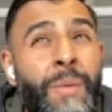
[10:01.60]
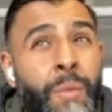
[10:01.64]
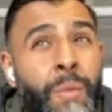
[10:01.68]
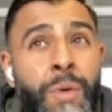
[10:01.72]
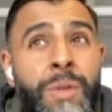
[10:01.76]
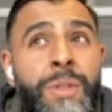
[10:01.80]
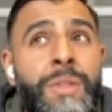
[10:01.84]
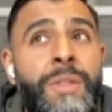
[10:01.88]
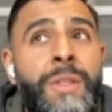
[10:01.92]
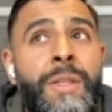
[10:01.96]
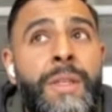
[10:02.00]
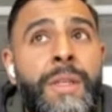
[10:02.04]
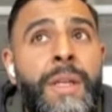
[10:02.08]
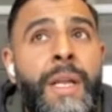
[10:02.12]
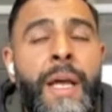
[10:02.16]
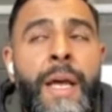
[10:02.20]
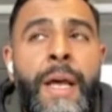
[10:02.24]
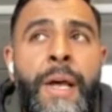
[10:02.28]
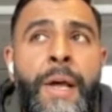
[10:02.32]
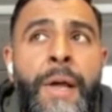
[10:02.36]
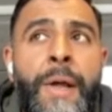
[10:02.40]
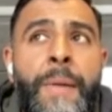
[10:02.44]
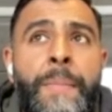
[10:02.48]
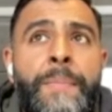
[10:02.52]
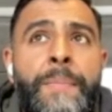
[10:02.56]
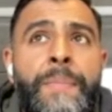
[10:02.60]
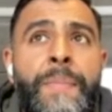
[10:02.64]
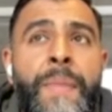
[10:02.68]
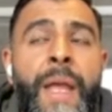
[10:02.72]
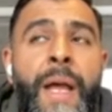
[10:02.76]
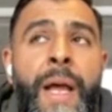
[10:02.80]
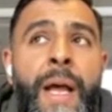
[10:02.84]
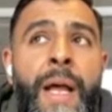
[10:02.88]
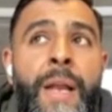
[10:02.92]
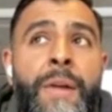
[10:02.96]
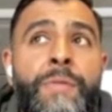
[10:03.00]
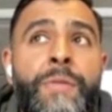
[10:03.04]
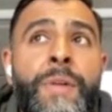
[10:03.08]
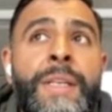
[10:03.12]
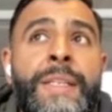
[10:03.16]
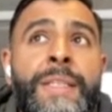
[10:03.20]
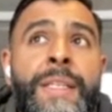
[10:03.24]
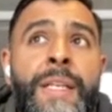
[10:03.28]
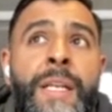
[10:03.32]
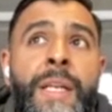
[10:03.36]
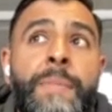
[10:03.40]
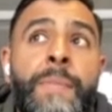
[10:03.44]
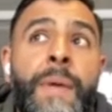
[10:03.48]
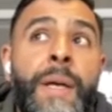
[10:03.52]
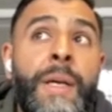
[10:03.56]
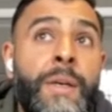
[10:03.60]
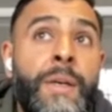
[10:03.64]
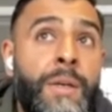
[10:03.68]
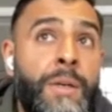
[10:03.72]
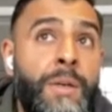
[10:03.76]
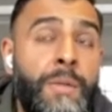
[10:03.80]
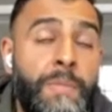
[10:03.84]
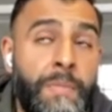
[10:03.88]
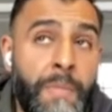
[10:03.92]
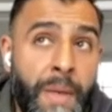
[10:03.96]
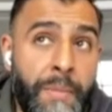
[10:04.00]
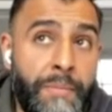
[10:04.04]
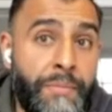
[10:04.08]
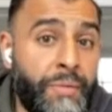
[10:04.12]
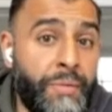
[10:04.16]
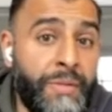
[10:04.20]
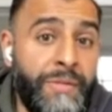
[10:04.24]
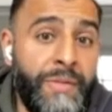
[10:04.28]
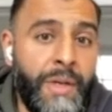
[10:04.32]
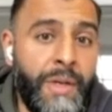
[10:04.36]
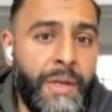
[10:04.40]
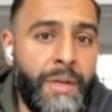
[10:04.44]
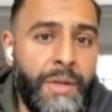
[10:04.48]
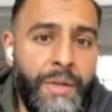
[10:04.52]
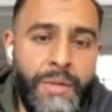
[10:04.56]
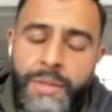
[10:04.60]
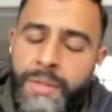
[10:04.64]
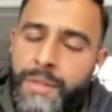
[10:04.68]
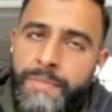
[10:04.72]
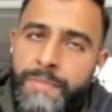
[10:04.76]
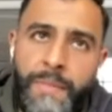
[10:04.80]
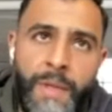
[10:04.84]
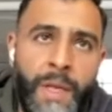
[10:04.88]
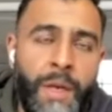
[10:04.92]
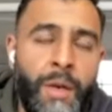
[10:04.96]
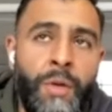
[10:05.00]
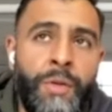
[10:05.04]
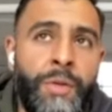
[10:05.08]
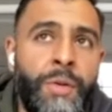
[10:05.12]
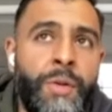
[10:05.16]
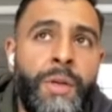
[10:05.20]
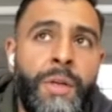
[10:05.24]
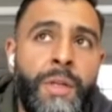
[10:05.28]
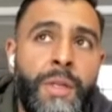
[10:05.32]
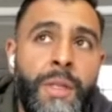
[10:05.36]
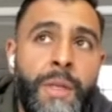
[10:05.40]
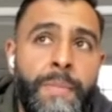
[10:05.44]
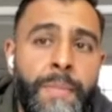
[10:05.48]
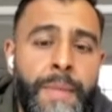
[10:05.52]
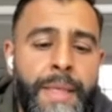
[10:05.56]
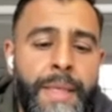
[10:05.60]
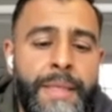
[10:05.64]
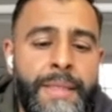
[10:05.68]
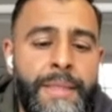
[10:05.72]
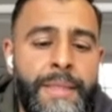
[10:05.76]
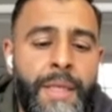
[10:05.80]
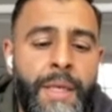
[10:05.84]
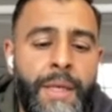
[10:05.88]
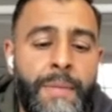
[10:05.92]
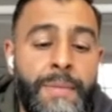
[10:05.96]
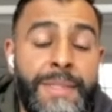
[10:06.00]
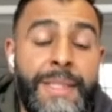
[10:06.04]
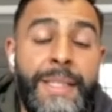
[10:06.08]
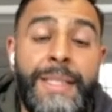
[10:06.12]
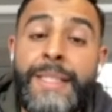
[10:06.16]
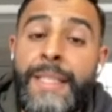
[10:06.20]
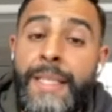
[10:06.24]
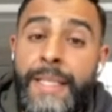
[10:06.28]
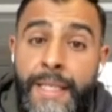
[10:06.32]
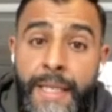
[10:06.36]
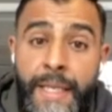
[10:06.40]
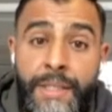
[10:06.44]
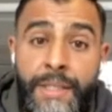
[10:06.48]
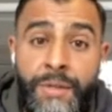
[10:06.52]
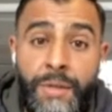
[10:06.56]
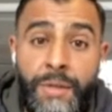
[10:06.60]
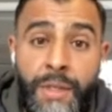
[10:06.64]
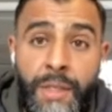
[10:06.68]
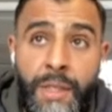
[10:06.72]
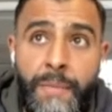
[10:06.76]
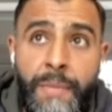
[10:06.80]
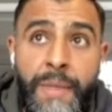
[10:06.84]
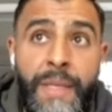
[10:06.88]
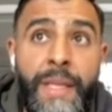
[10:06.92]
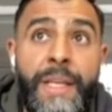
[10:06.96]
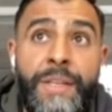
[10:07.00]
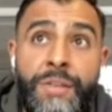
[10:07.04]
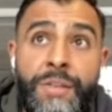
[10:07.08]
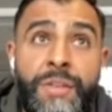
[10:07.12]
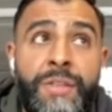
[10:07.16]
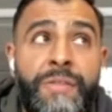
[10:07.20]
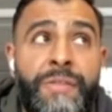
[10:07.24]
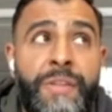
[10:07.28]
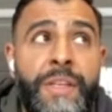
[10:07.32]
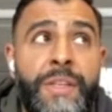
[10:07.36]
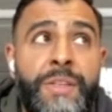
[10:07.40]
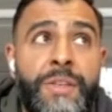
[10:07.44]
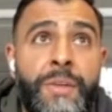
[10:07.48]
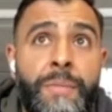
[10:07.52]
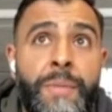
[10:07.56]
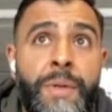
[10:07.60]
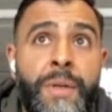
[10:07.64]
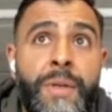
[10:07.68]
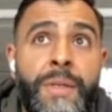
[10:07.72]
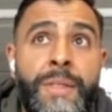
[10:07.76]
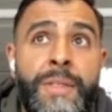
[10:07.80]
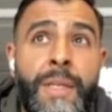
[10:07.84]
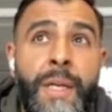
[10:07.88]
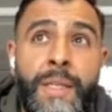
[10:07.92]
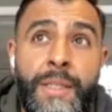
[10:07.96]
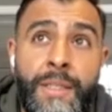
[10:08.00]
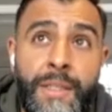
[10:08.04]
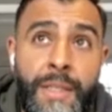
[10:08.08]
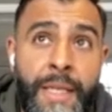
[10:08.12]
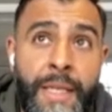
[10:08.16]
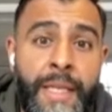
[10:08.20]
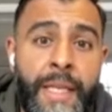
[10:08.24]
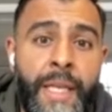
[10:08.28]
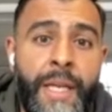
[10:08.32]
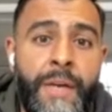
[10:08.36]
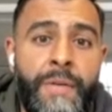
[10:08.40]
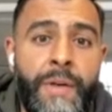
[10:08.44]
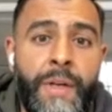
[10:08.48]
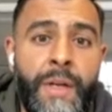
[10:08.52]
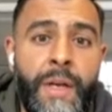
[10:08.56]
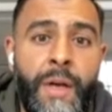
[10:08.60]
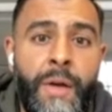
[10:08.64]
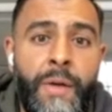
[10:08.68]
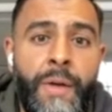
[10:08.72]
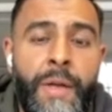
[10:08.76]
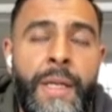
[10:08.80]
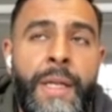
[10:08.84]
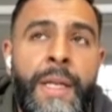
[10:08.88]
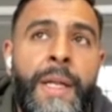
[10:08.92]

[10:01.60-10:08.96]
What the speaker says: It wasn't. And recently, my brother, who's a lot younger than me, he's 16 years younger than me, has just finished computer science a year ago.